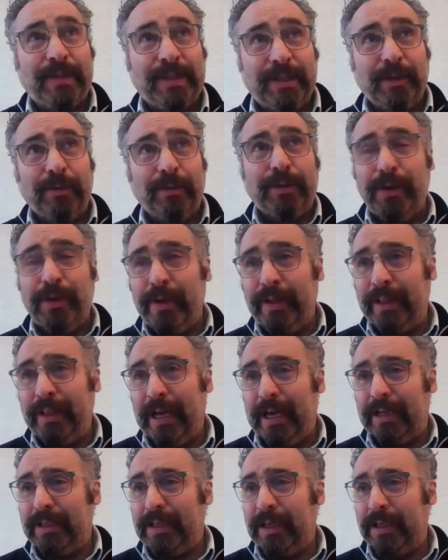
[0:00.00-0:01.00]
still doing
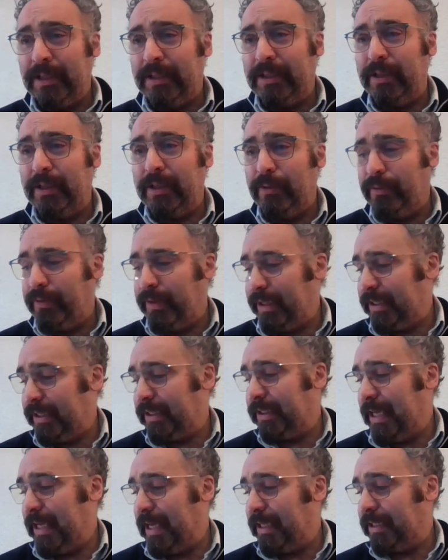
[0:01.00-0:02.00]
that until
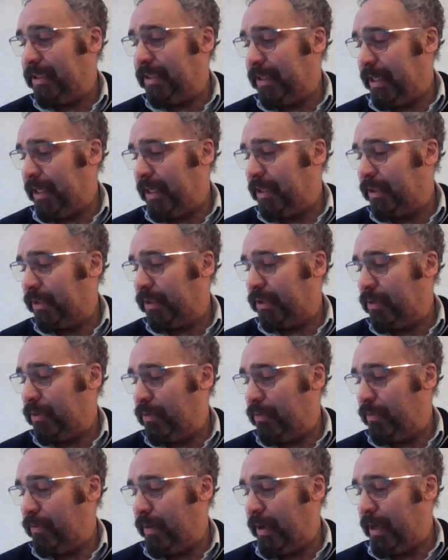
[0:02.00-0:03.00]
this Saturday.
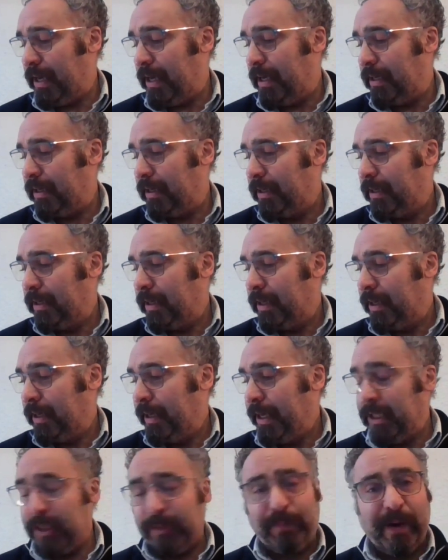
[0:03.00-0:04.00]
So
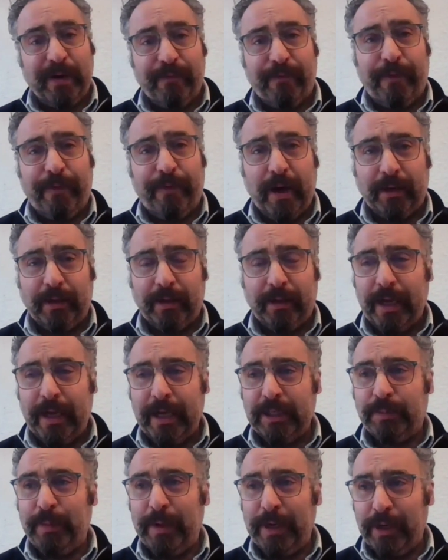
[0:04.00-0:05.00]
it's been fun.
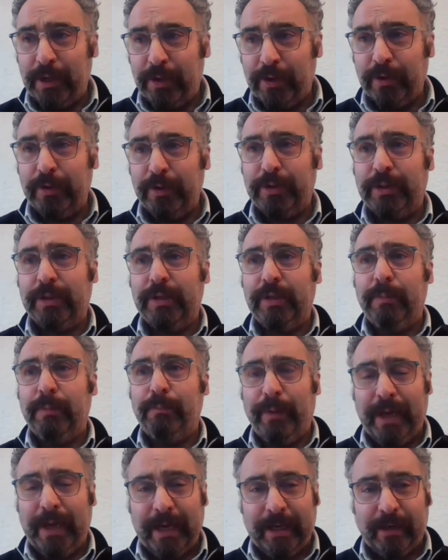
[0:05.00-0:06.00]
It's been good
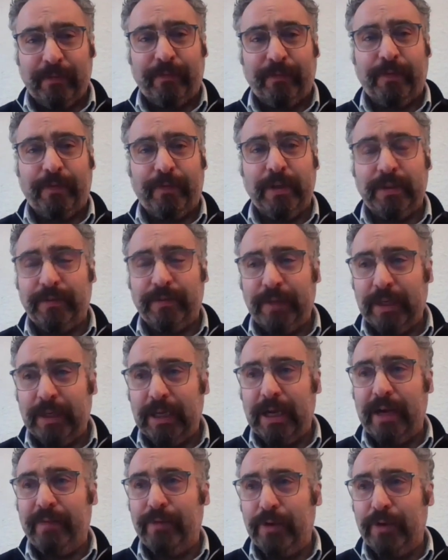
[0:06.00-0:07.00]
being in front of a
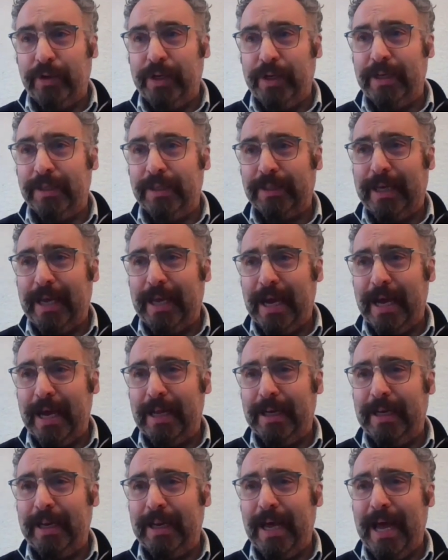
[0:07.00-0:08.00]
live audience
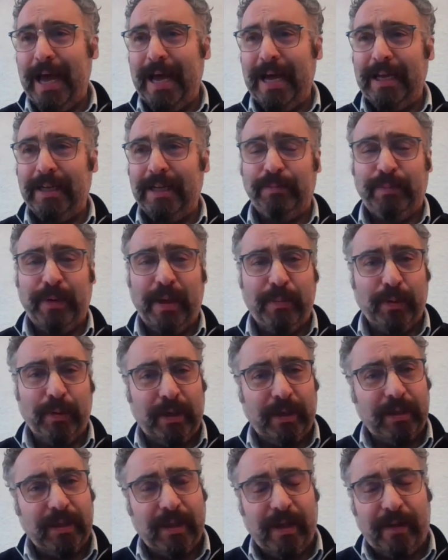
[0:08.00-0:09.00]
again, and
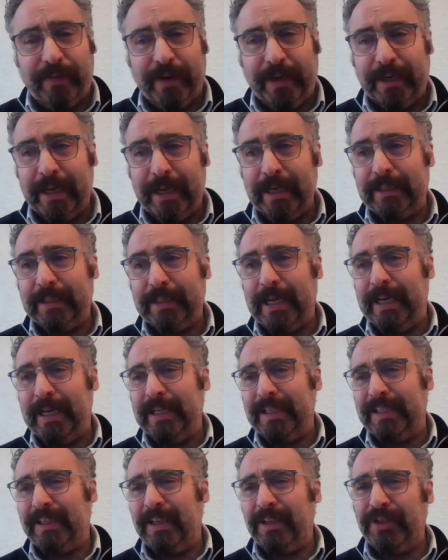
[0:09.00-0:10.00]
people are loving it.
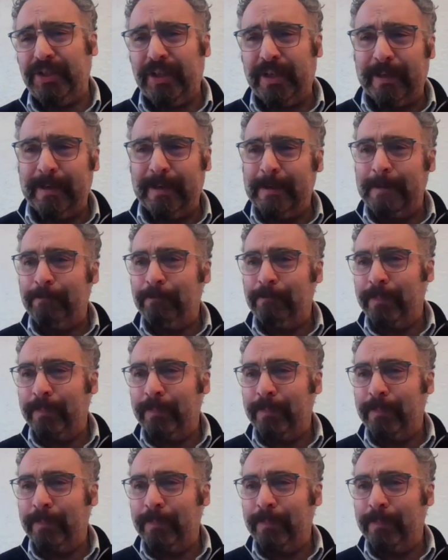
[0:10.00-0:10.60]
And it's such a